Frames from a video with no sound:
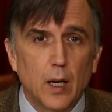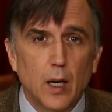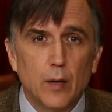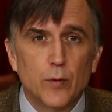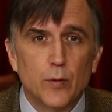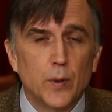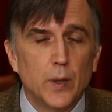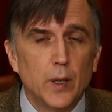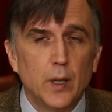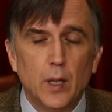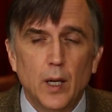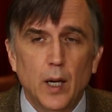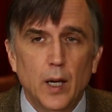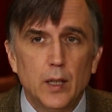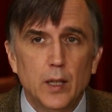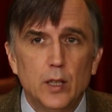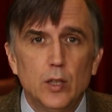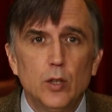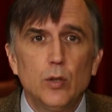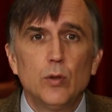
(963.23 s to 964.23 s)
covering
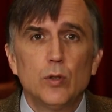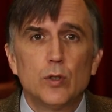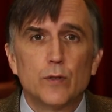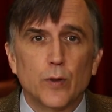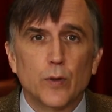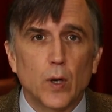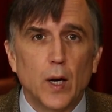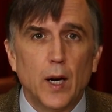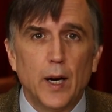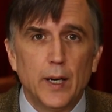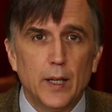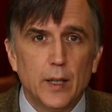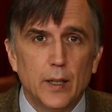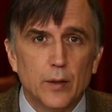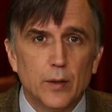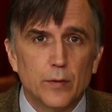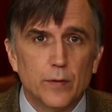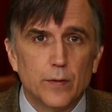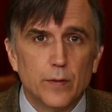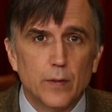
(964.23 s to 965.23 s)
a huge
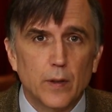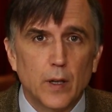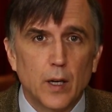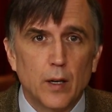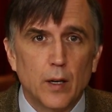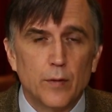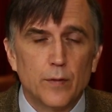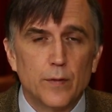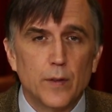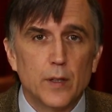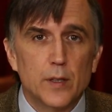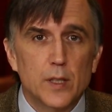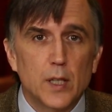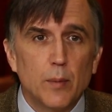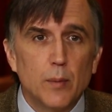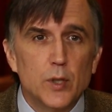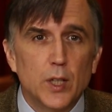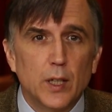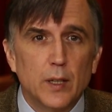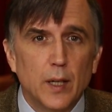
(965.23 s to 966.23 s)
variety of
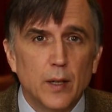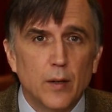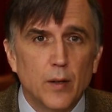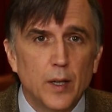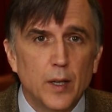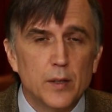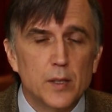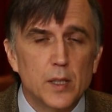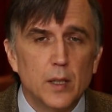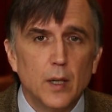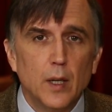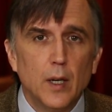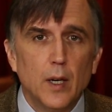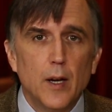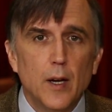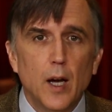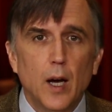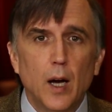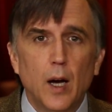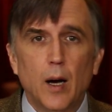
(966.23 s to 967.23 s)
subject areas.
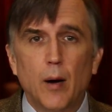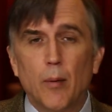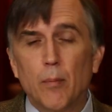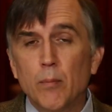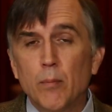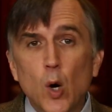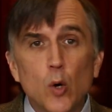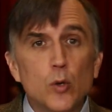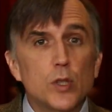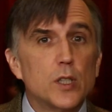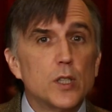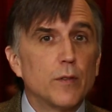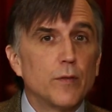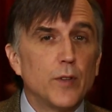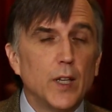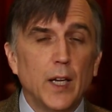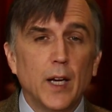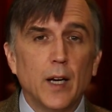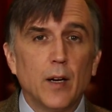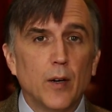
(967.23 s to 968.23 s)
Most
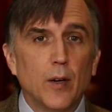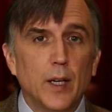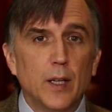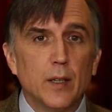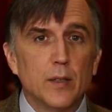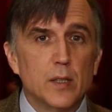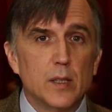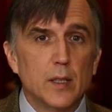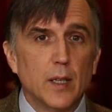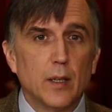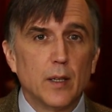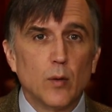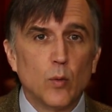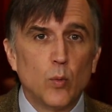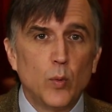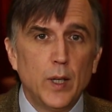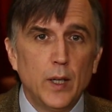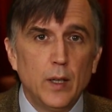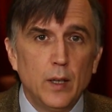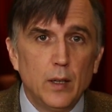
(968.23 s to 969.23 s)
of the areas that
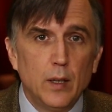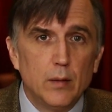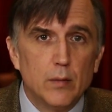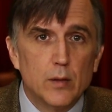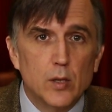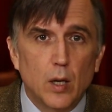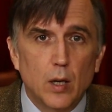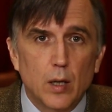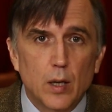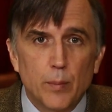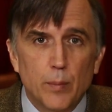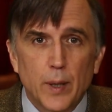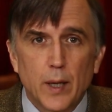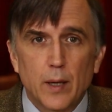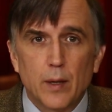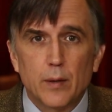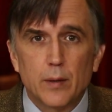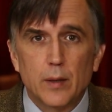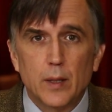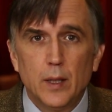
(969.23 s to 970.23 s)
we talk
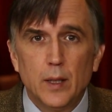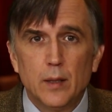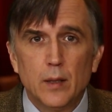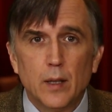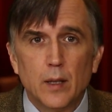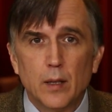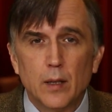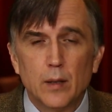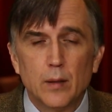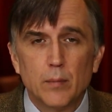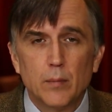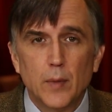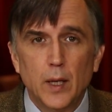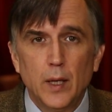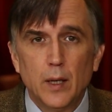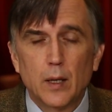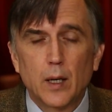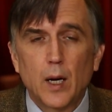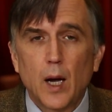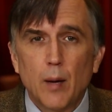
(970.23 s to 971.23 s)
about in
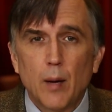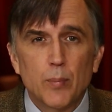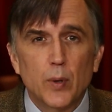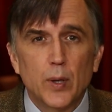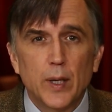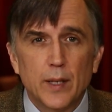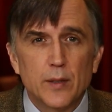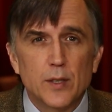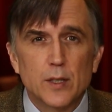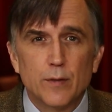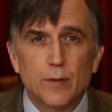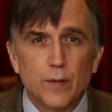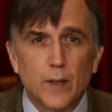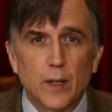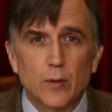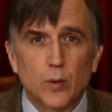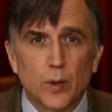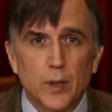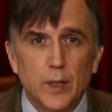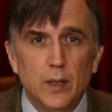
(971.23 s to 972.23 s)
a comprehensive
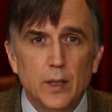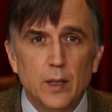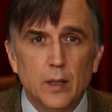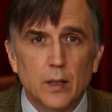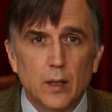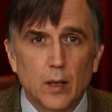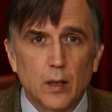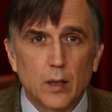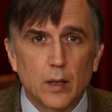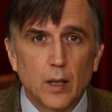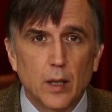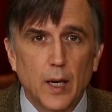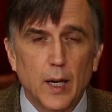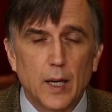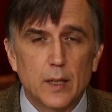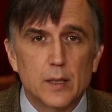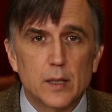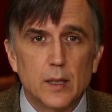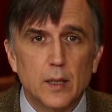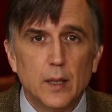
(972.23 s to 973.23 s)
federal Indian law
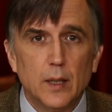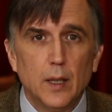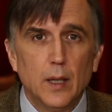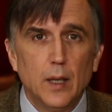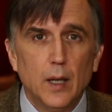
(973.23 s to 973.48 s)
class